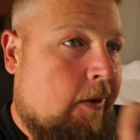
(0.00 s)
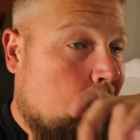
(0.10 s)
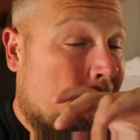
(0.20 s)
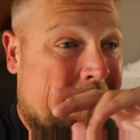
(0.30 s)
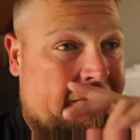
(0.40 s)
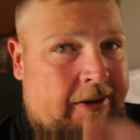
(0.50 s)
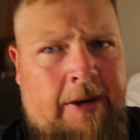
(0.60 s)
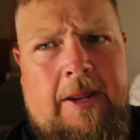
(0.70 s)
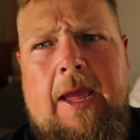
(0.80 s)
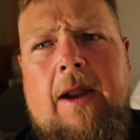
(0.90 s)
going back to
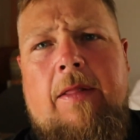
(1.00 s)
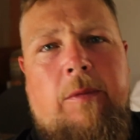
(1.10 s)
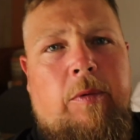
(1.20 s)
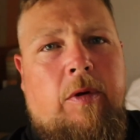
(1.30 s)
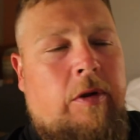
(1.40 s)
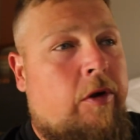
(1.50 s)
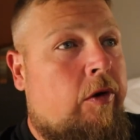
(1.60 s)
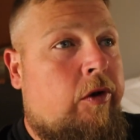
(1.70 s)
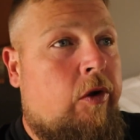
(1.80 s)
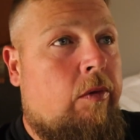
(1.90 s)
Indiana, then we're going to
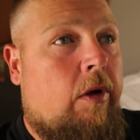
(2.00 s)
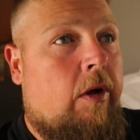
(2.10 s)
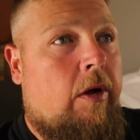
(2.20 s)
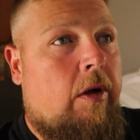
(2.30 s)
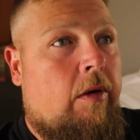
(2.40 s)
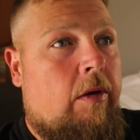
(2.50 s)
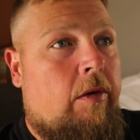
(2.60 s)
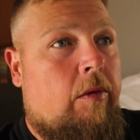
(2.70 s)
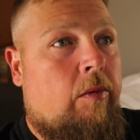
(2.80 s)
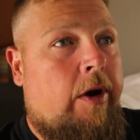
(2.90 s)
go to
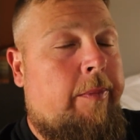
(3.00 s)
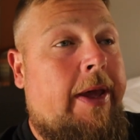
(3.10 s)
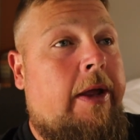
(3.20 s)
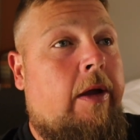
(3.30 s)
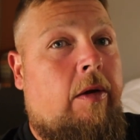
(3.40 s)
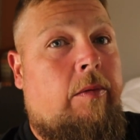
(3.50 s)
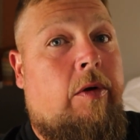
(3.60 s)
uh, Winnebago.